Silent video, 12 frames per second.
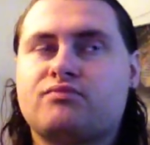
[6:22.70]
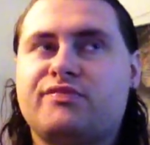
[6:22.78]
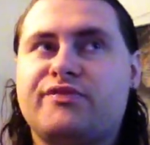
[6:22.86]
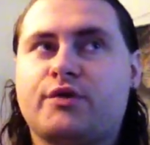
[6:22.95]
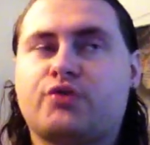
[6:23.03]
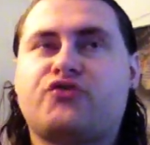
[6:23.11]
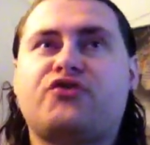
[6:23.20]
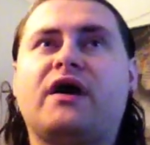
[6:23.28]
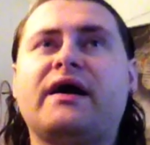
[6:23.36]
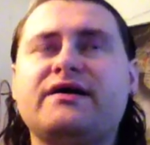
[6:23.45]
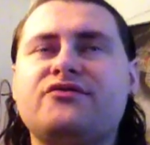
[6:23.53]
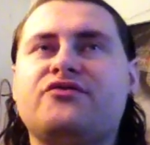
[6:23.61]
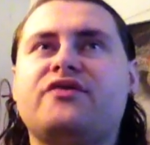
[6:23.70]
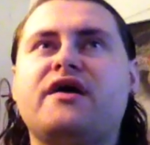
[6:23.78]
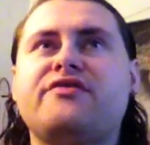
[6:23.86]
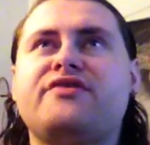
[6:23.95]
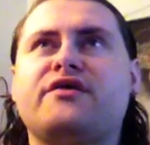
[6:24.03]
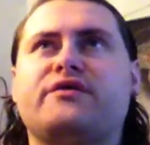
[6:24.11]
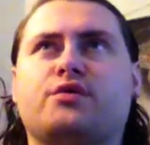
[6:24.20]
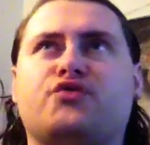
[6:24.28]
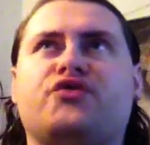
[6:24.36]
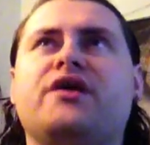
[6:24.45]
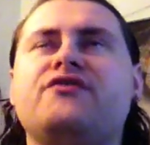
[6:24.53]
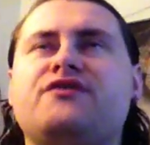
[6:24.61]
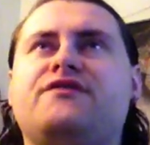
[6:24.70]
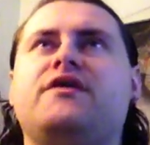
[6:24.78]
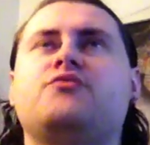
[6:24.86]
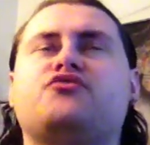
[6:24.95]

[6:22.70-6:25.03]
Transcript: there were signs there, there were signs of him